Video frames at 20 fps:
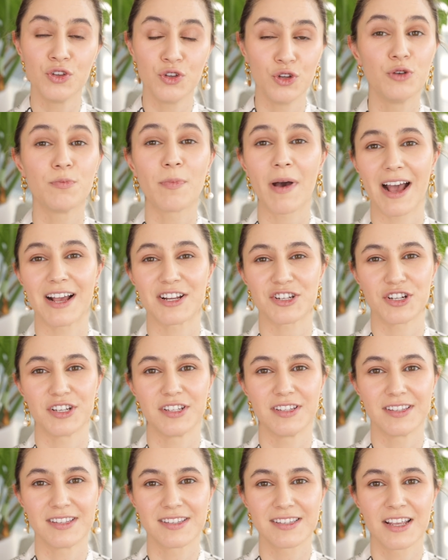new
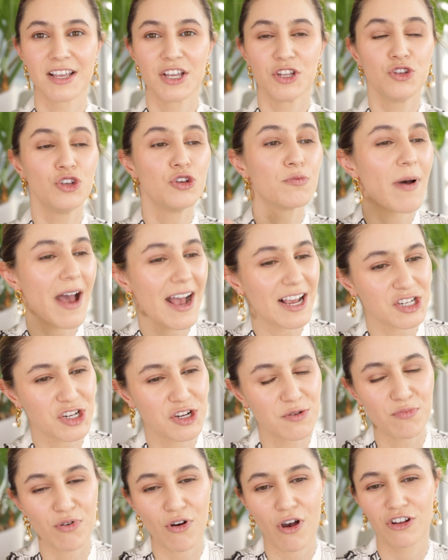passions, new
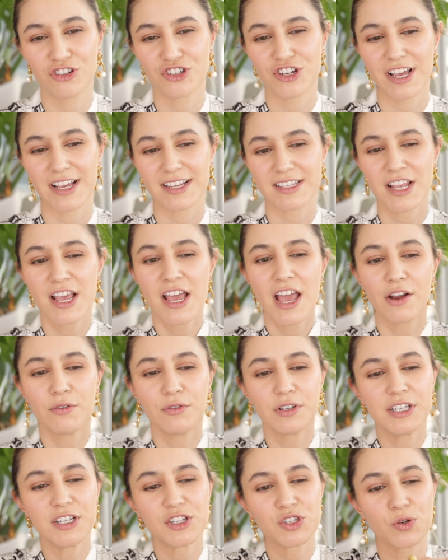passion projects, and
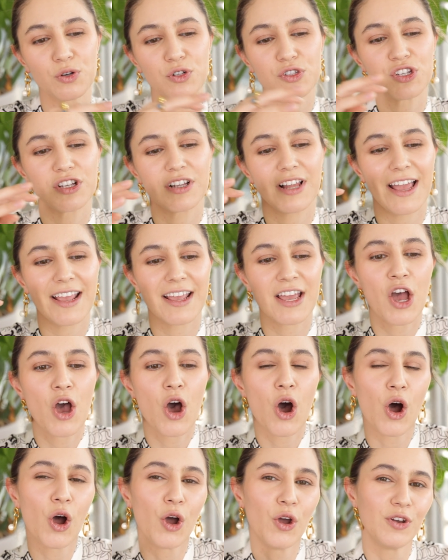really sought to like
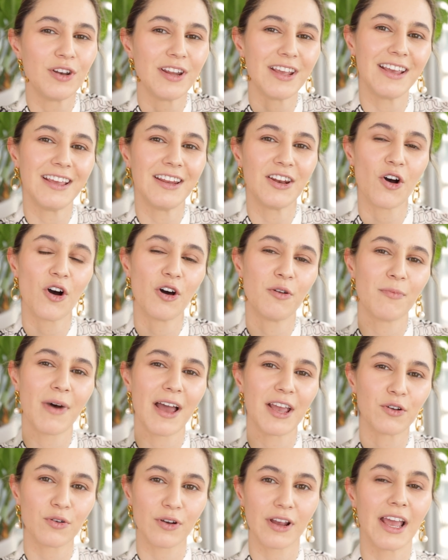hone in on
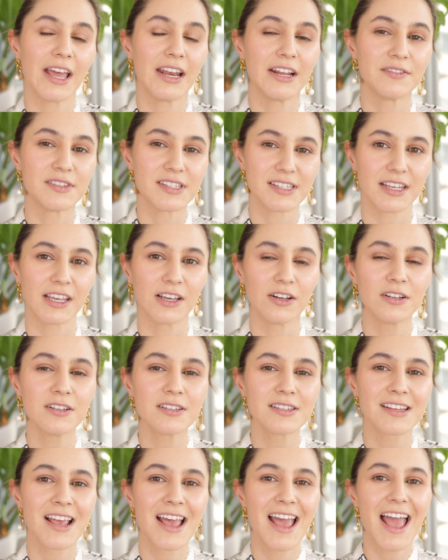my creative
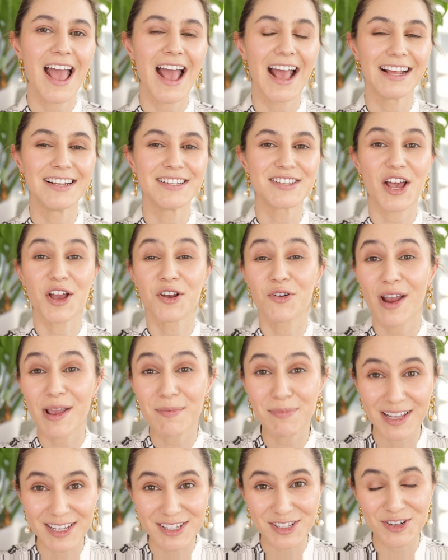skills. And a
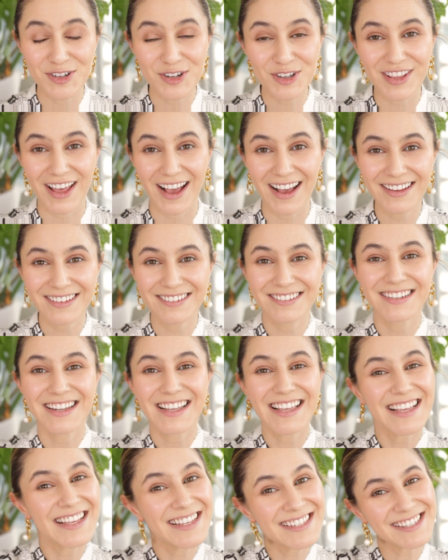great place to do that
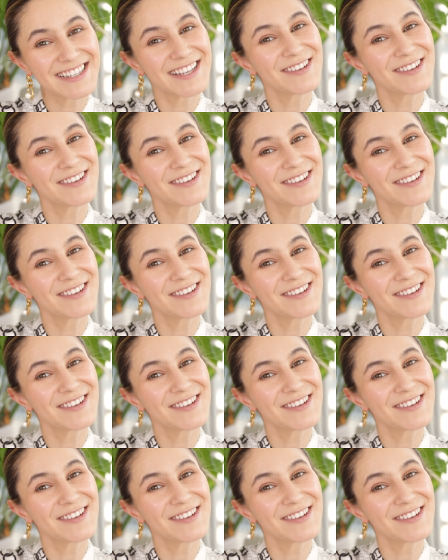is